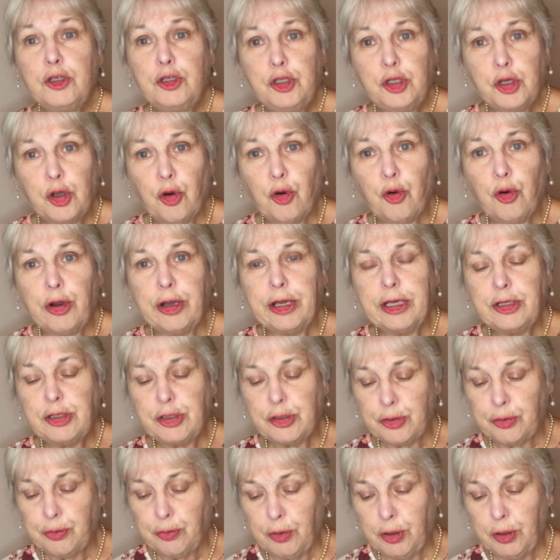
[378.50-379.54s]
Joy
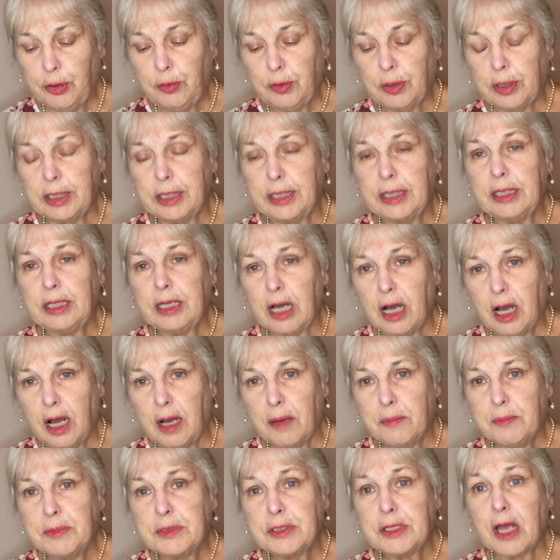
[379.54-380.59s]
truly
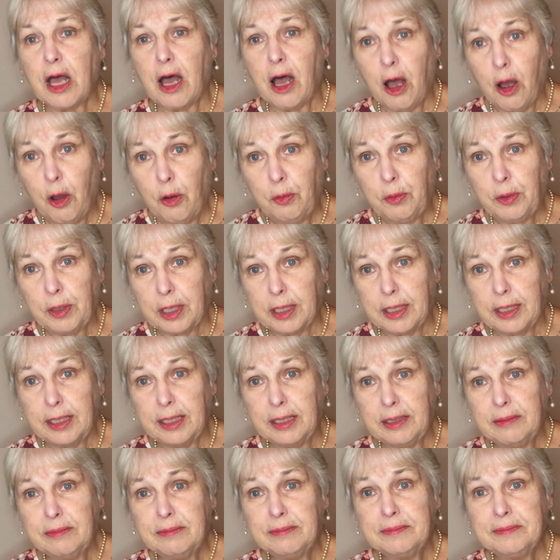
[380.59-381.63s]
comes
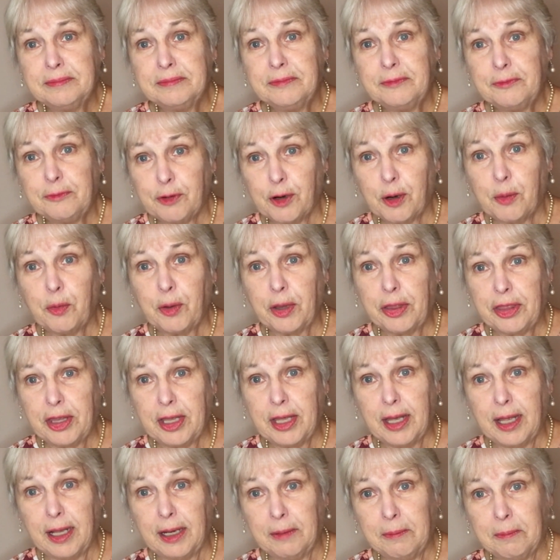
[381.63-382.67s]
only from
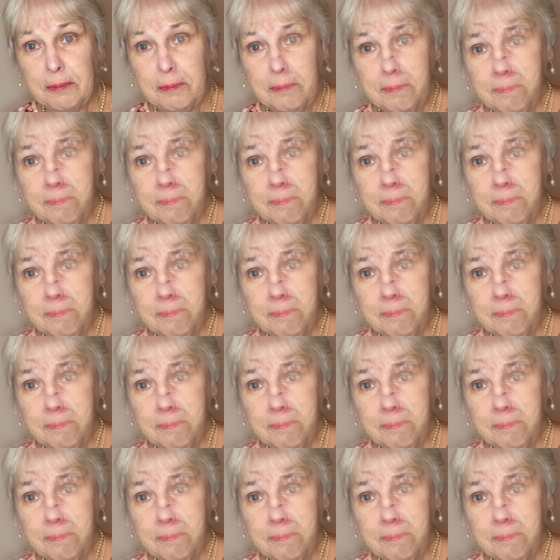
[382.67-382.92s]
within.